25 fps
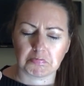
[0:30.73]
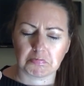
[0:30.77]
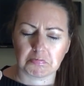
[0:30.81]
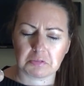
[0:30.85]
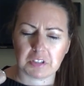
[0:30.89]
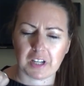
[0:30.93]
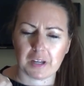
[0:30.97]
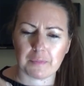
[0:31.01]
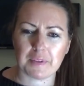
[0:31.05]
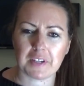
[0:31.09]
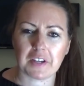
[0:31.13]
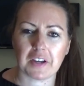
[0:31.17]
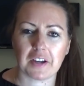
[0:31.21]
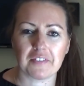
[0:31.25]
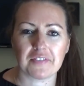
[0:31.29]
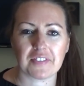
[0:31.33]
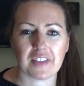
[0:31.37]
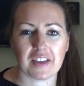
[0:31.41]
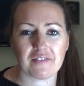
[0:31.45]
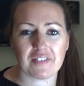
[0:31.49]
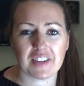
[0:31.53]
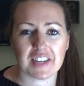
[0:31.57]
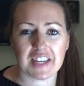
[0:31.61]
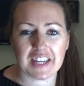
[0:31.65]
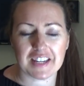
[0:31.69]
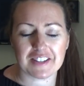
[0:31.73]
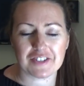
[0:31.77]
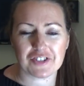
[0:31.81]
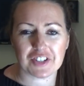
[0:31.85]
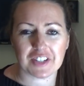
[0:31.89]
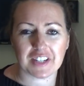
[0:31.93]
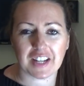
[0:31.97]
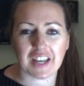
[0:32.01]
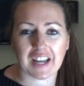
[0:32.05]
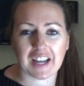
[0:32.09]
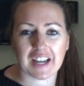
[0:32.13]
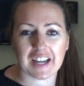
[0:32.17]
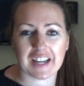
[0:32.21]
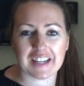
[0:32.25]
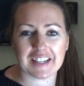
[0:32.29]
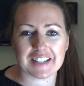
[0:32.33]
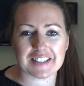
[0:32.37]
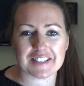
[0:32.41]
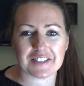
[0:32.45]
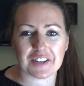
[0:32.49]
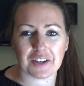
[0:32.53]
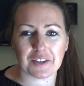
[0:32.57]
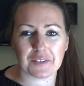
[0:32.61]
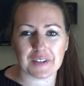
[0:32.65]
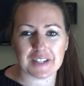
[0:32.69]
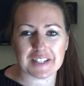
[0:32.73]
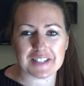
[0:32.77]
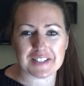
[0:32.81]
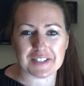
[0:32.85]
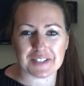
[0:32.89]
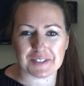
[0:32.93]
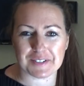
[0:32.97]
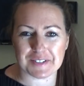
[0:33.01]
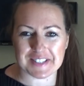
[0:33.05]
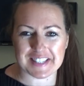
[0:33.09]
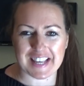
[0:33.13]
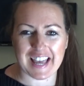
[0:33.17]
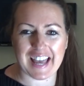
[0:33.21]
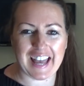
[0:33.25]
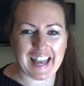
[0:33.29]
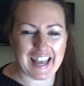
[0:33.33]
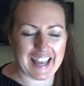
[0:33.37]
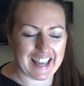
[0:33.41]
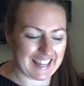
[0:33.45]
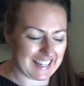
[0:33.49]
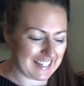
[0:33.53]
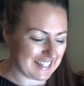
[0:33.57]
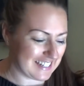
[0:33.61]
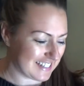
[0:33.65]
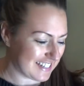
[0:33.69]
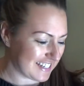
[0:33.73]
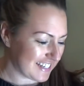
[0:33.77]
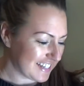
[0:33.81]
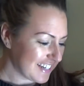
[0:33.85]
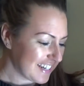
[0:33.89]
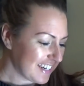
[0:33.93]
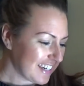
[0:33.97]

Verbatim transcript: coming off that vacation high is always so sad.